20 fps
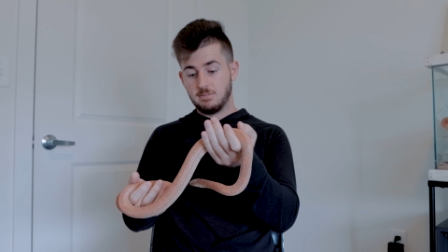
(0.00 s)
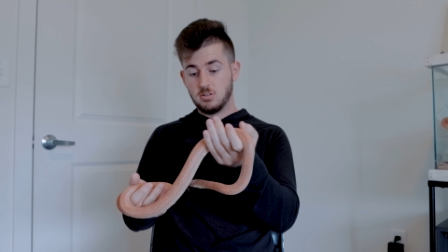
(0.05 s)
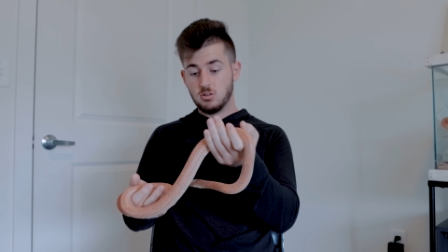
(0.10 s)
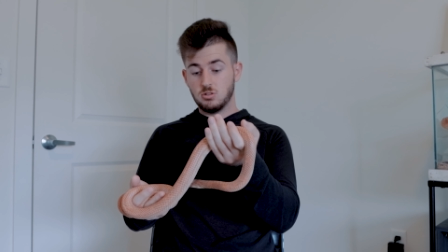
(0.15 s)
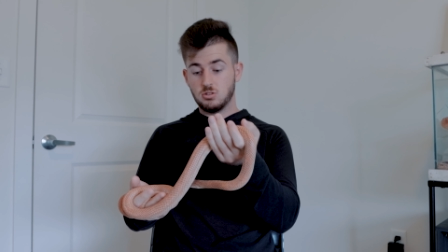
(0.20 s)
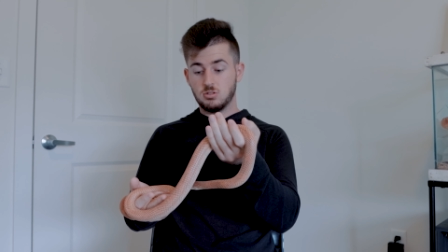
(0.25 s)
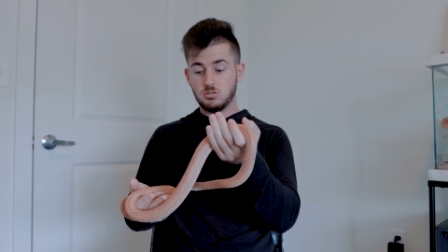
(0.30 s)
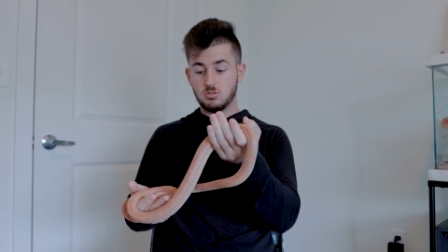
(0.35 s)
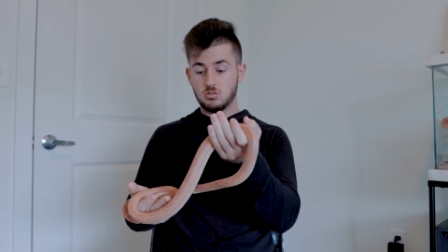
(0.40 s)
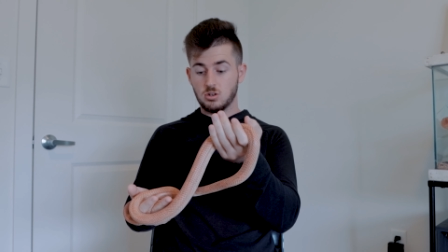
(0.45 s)
if
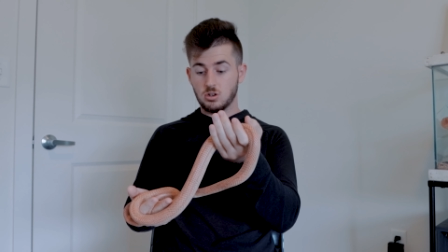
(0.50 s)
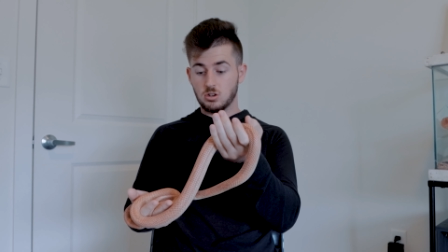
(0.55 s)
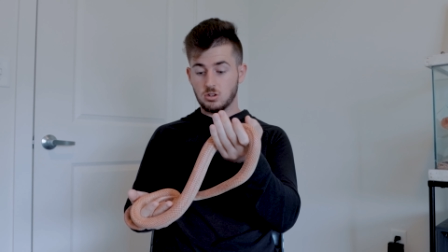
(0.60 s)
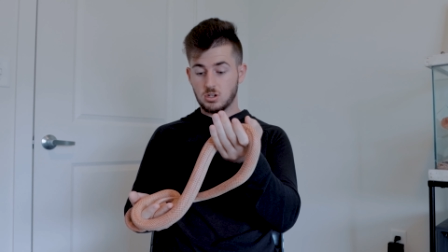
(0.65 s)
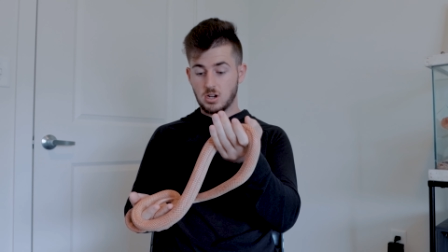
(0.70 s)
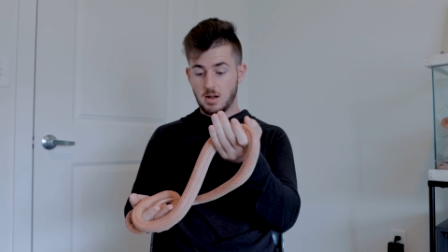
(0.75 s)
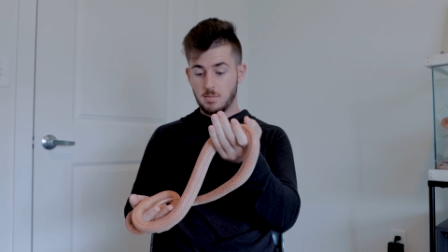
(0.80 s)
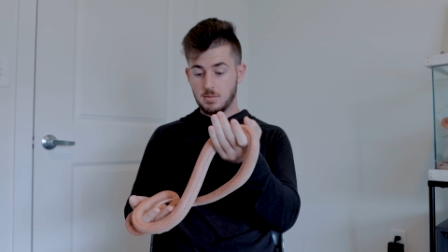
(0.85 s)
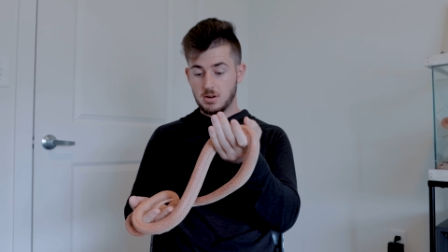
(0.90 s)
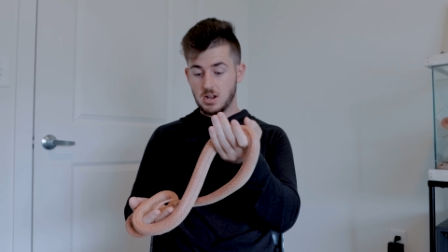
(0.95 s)
you,
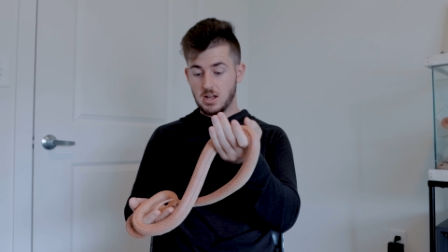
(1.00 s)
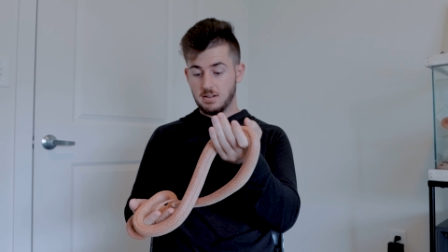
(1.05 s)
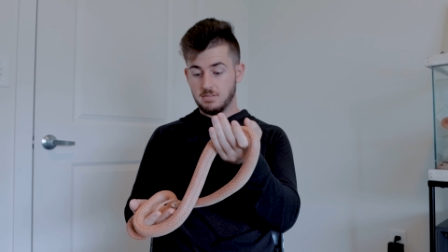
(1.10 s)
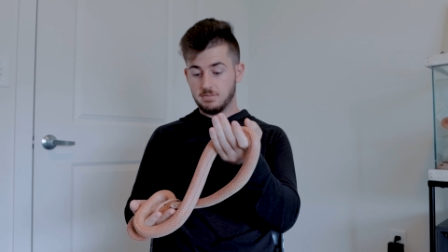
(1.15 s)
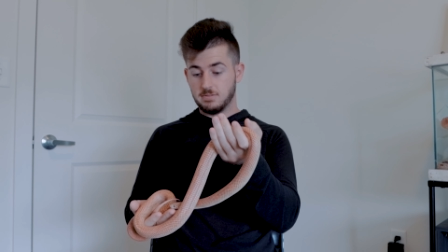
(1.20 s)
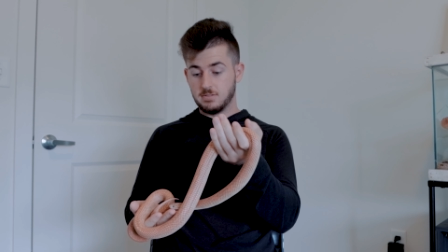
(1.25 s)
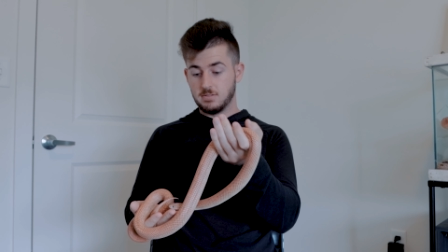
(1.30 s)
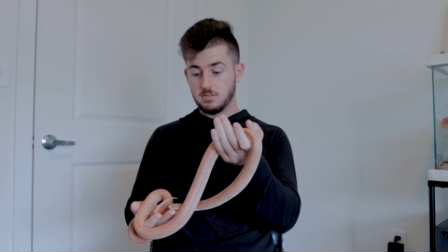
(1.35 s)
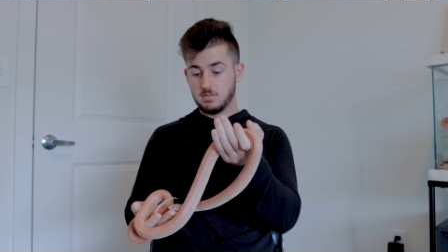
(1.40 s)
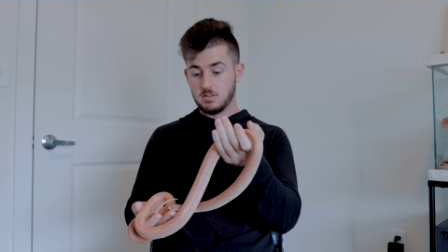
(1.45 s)
you're dumb
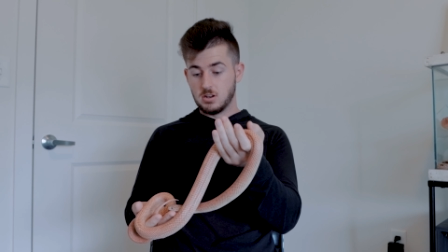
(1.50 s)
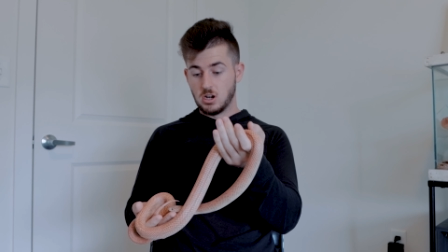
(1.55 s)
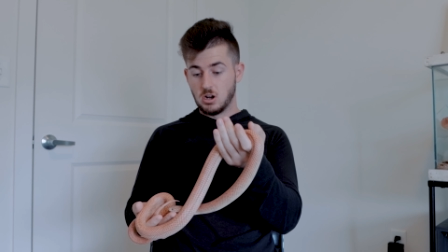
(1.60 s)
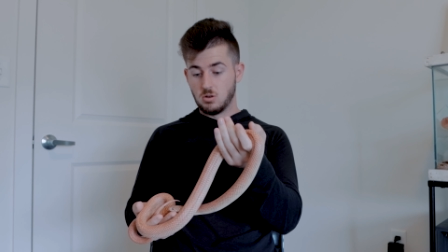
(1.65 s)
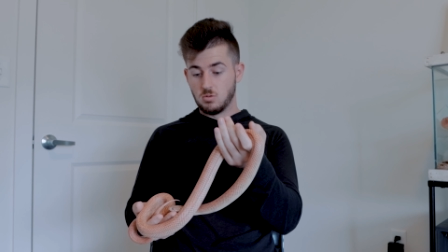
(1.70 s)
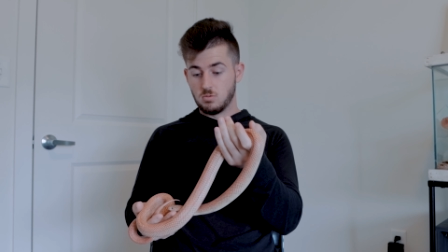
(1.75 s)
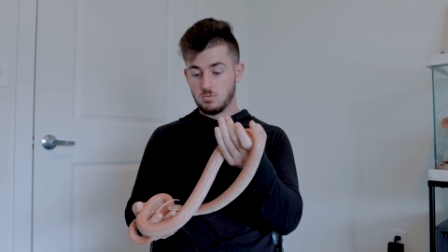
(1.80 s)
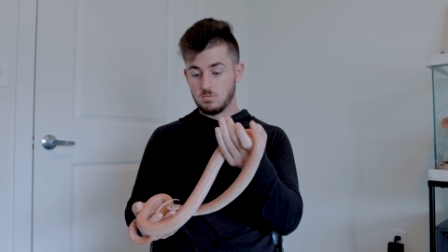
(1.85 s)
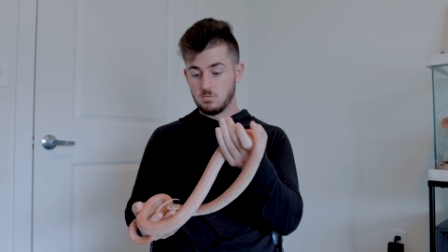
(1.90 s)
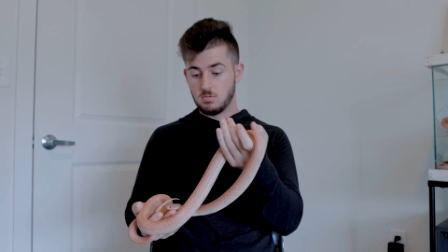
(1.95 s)
enough, you
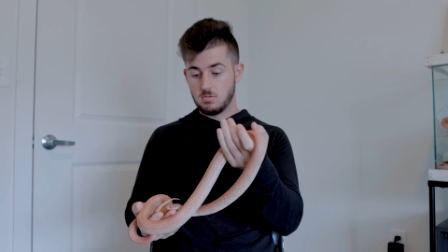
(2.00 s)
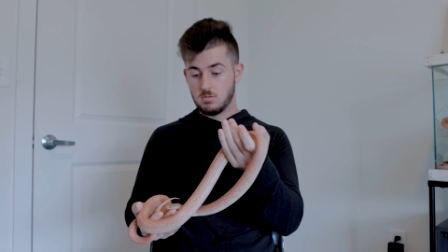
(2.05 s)
know,